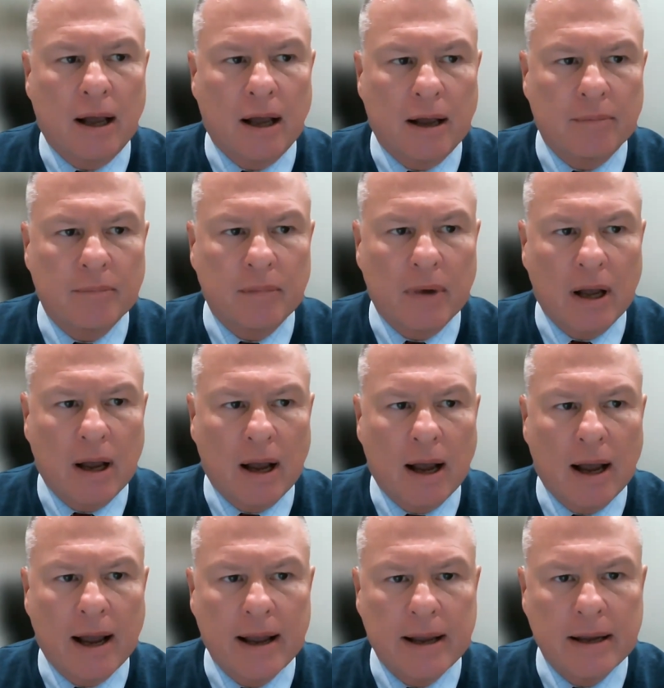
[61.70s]

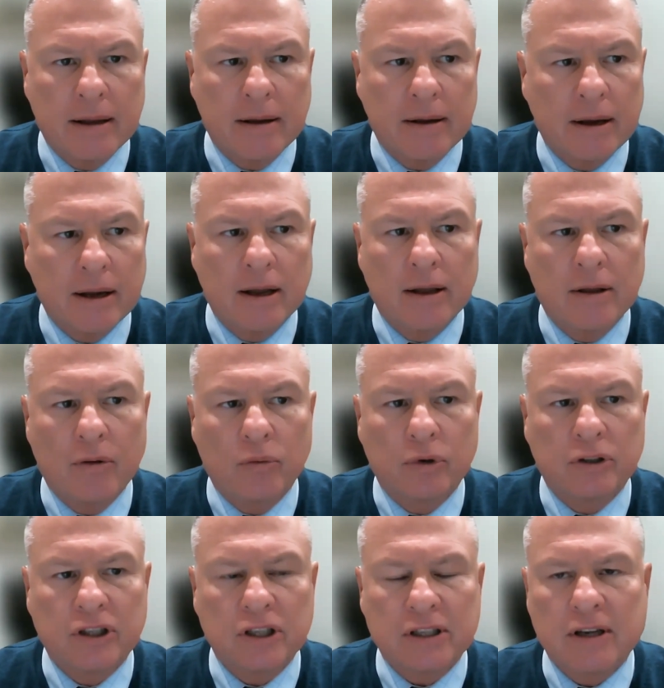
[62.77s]
I
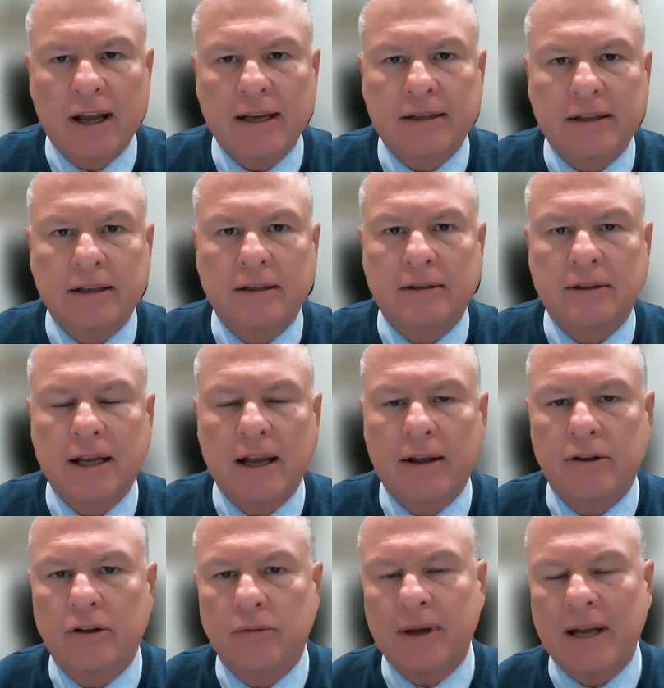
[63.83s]
would just like to
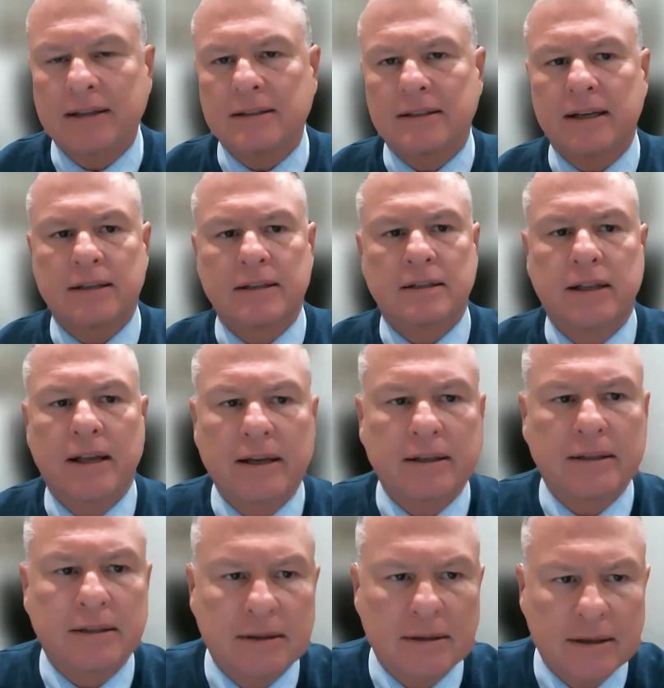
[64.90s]
tell you about 6
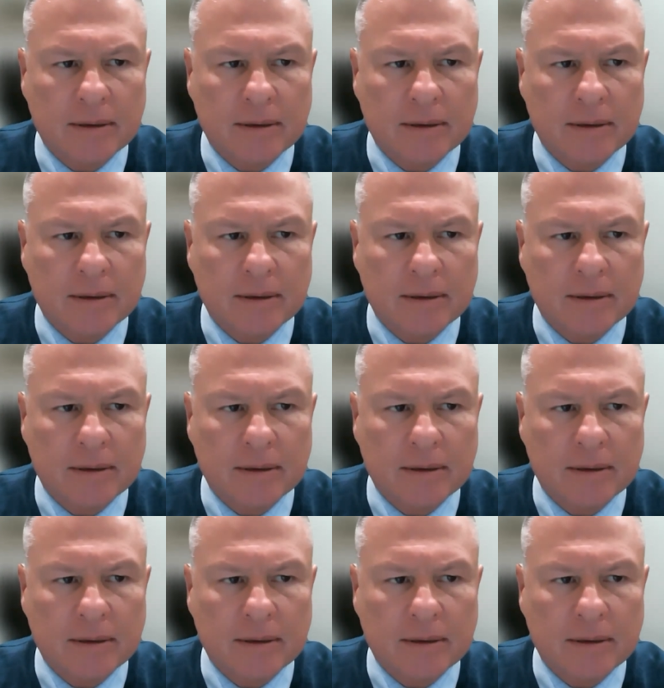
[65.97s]
things.